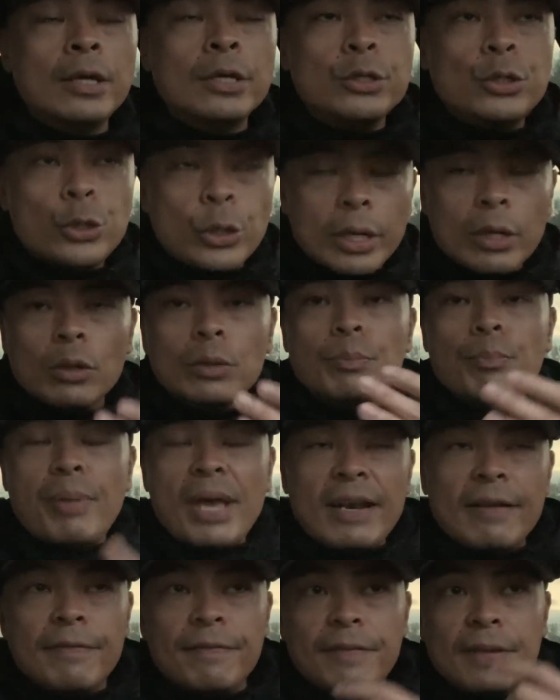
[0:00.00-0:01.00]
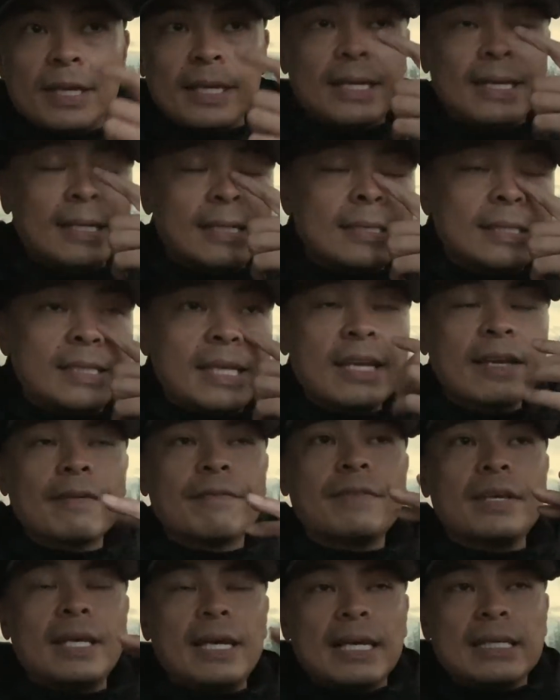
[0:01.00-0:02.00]
Trickled benefit is, think
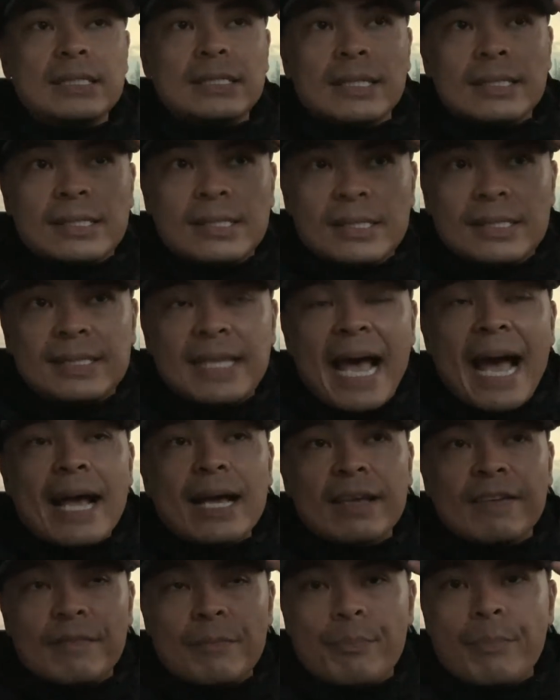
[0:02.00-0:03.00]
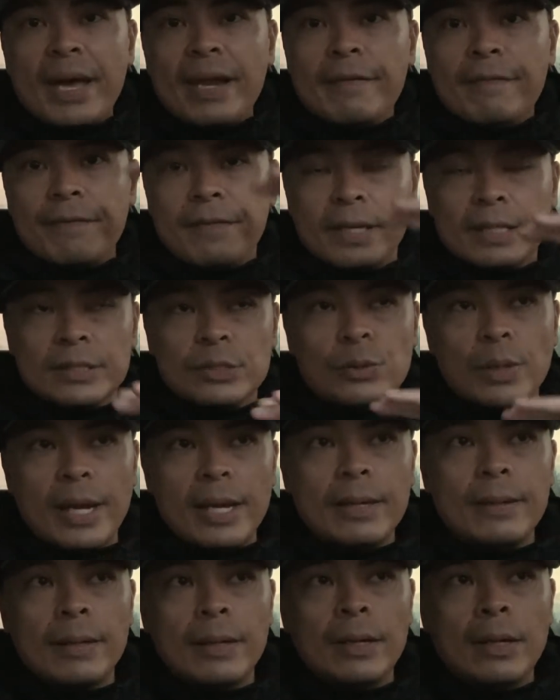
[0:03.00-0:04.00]
of it as a stack of benefits,
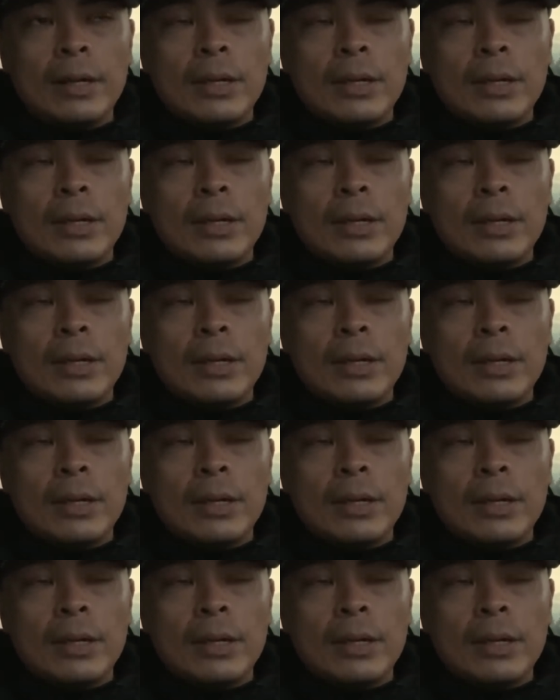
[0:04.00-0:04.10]
right?